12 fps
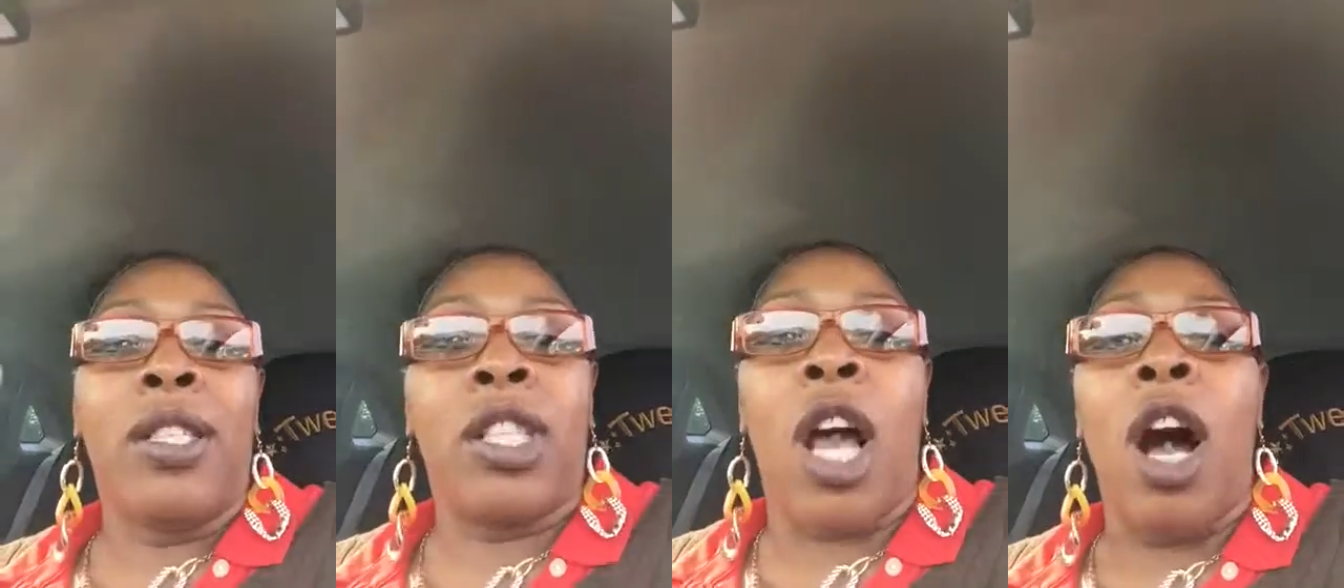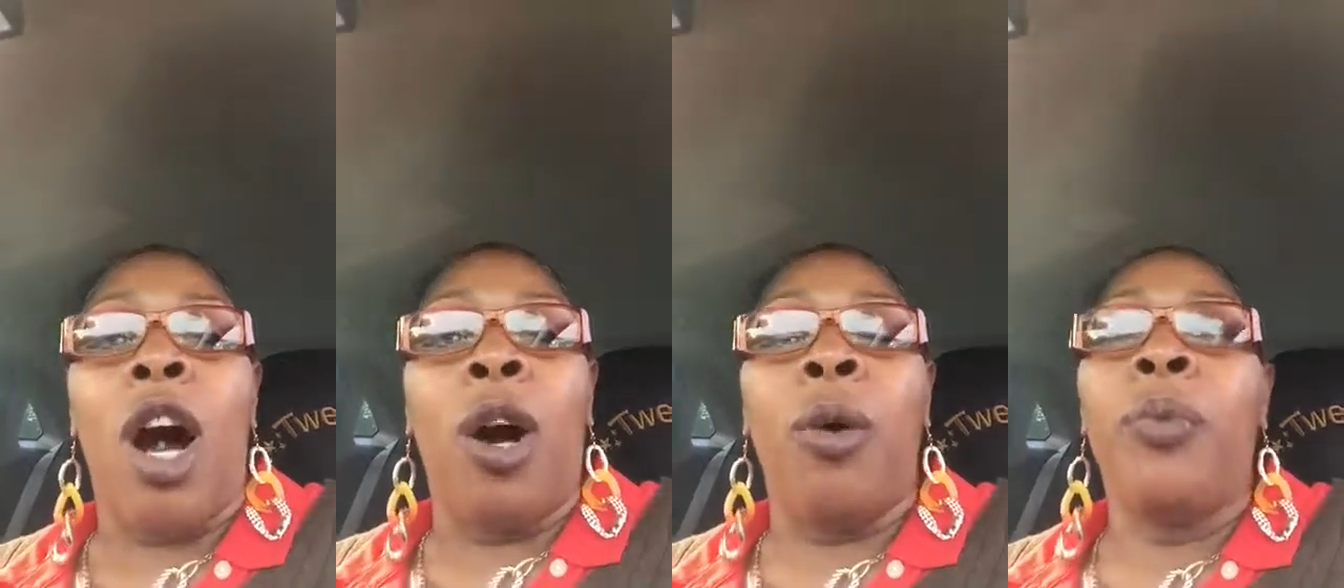
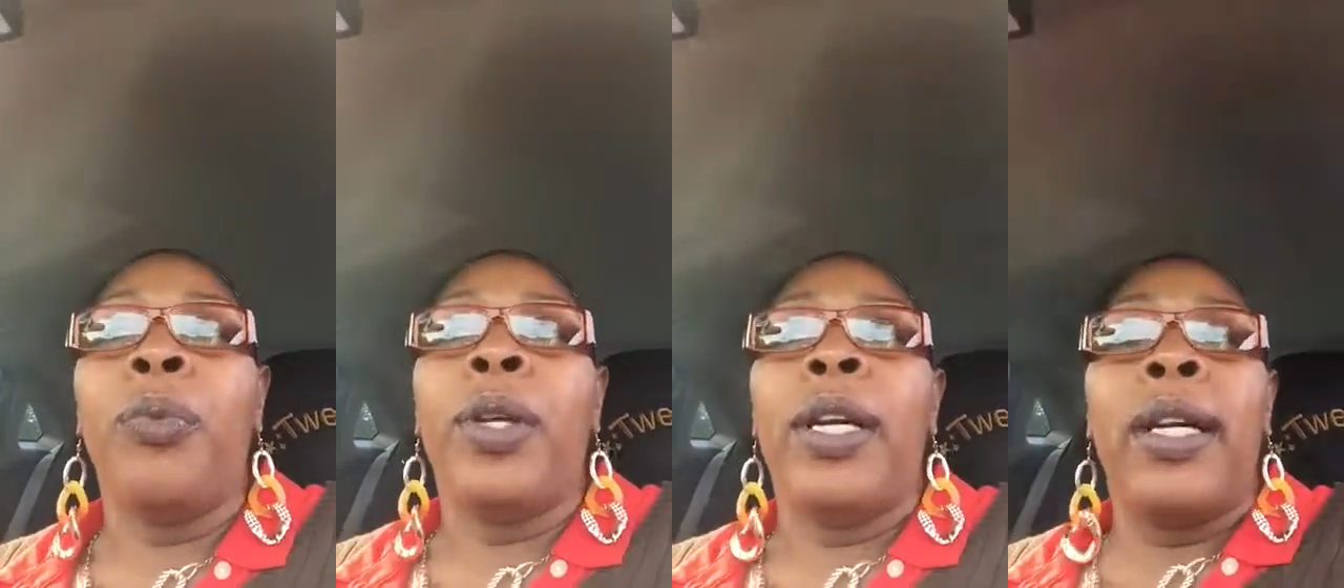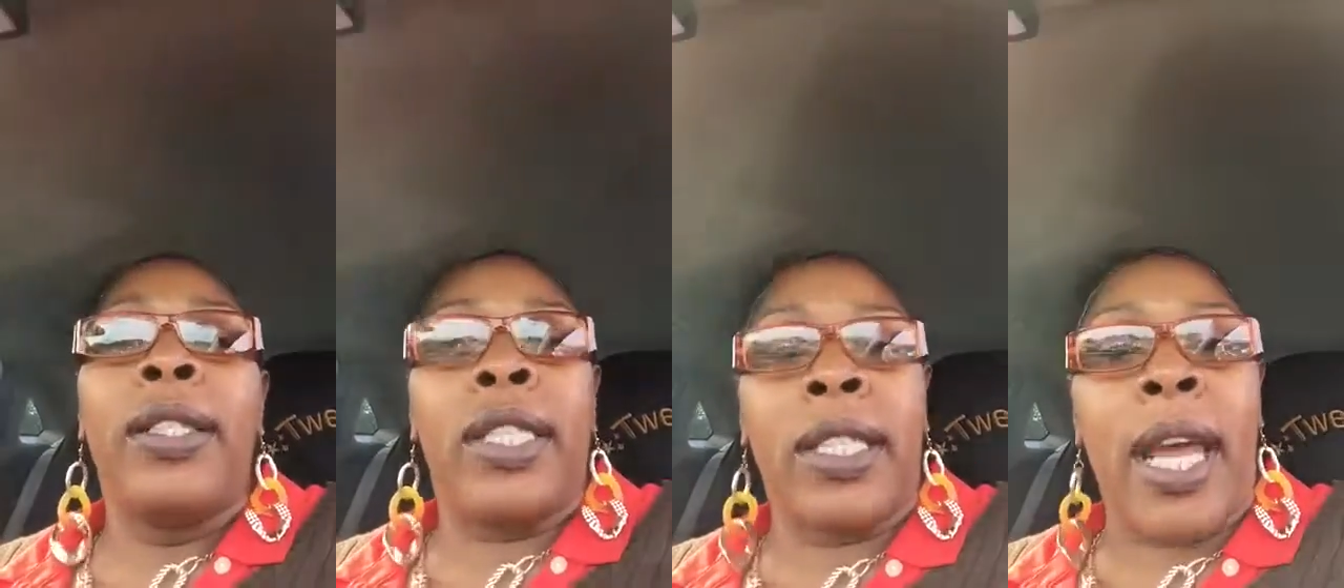So,
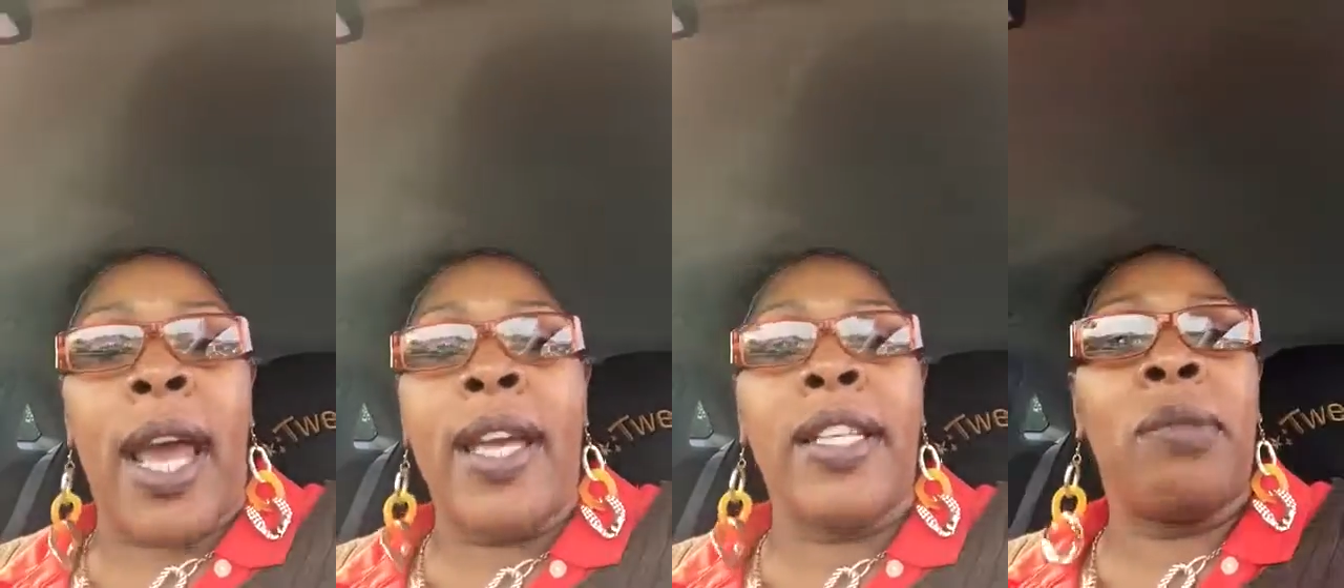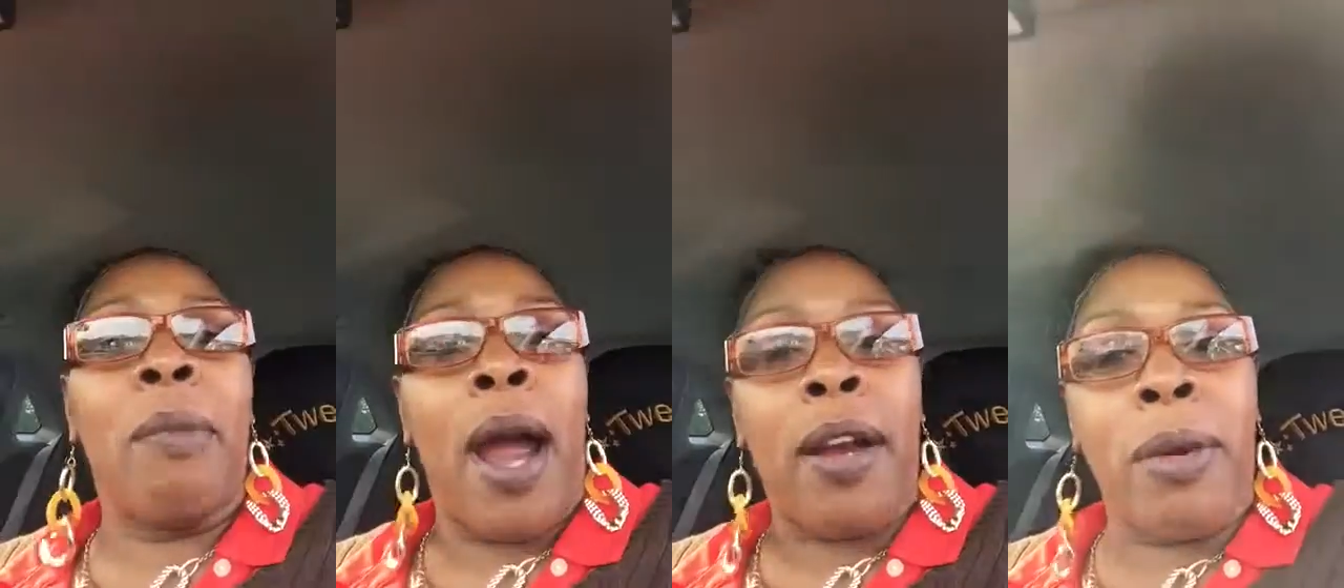today is
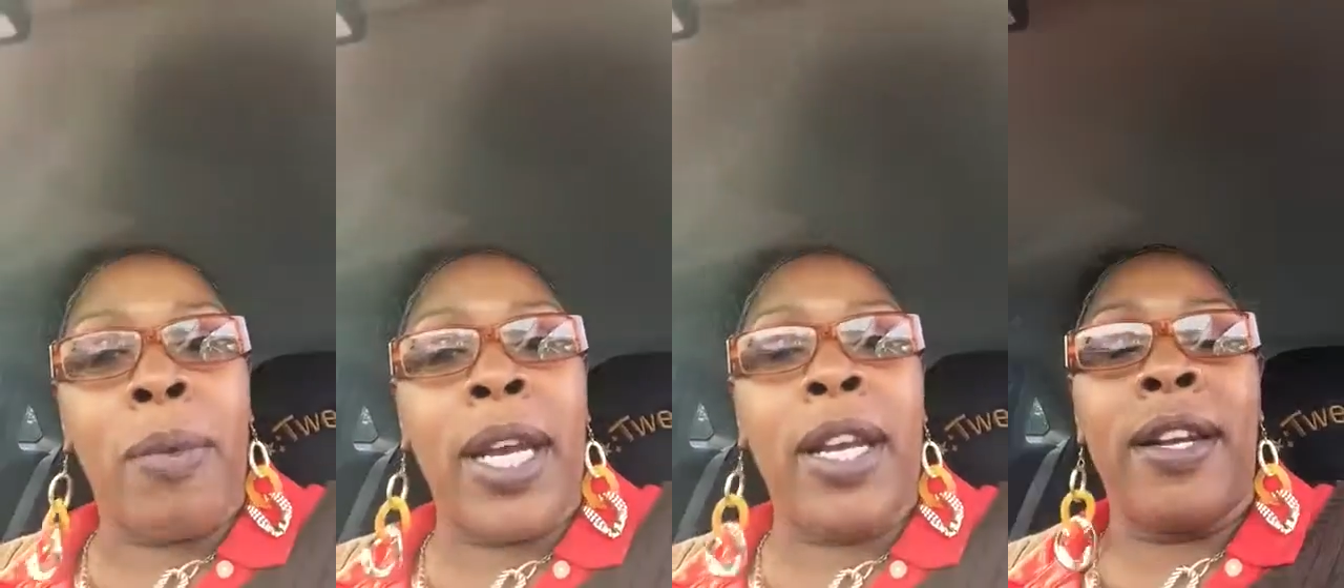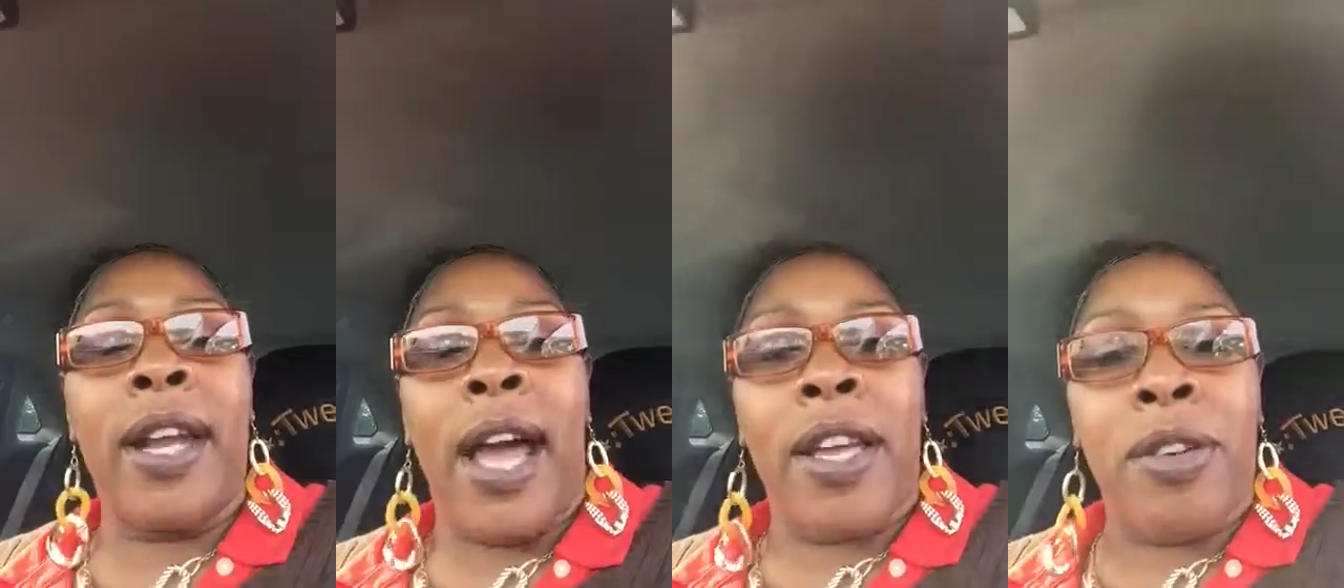Margarita
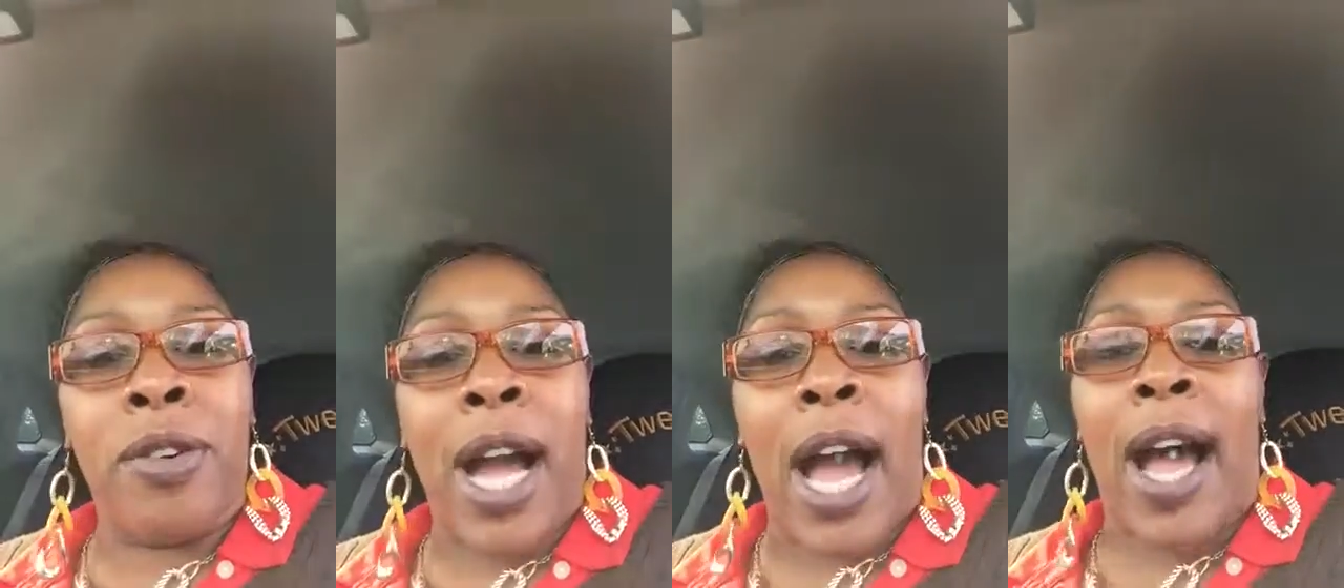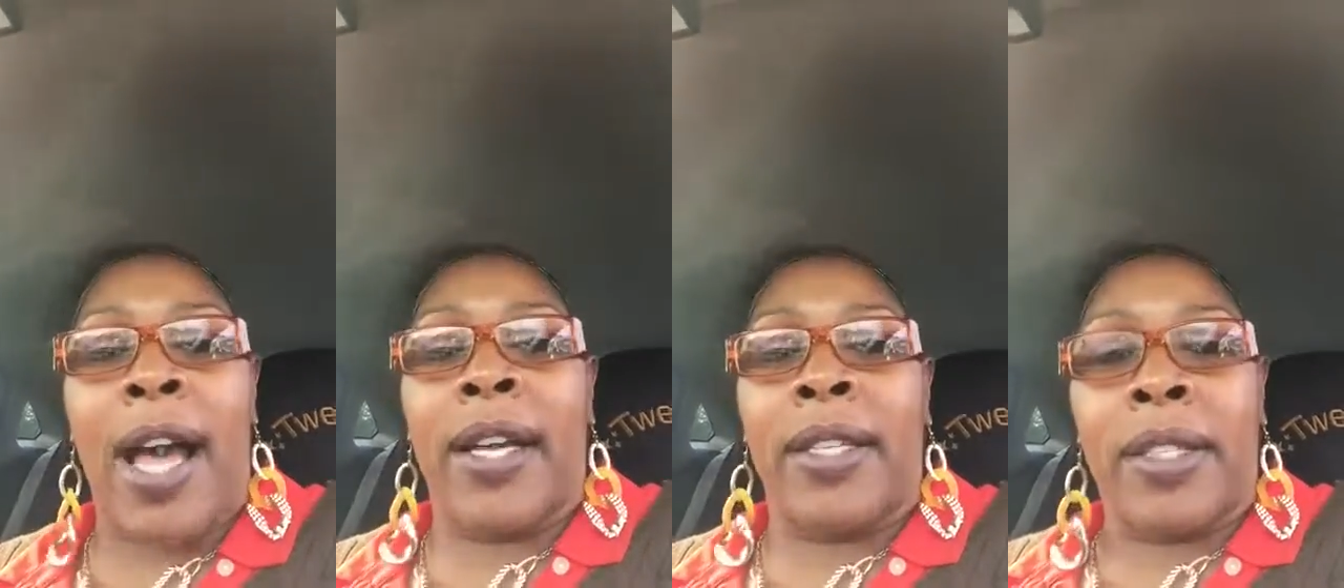night, you
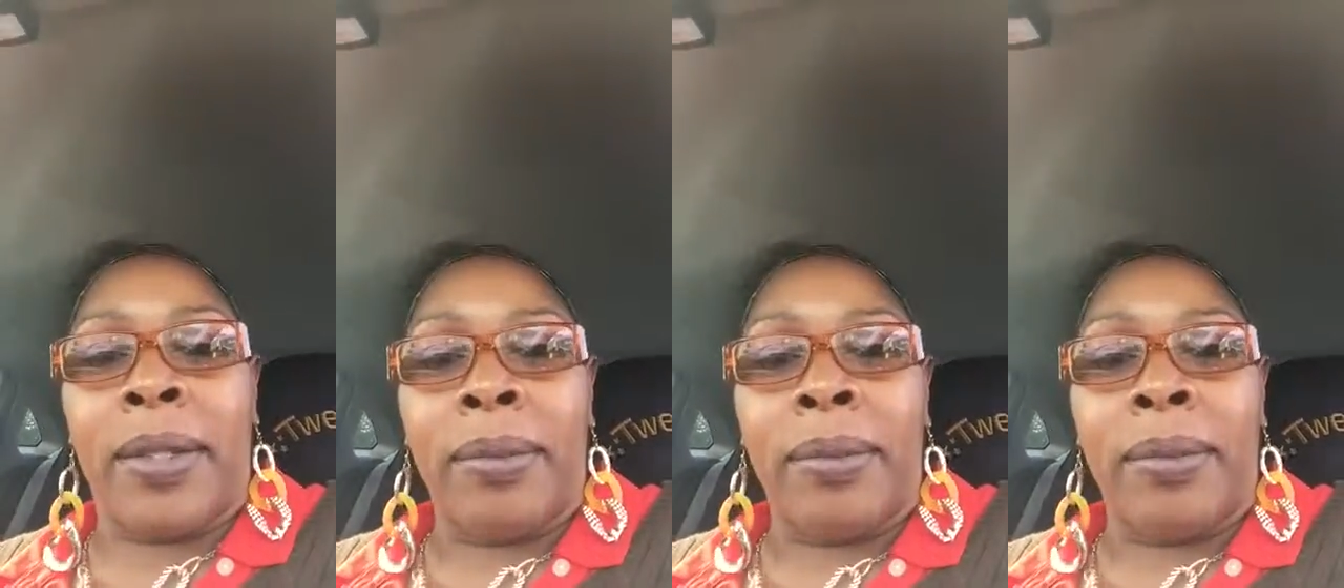guys.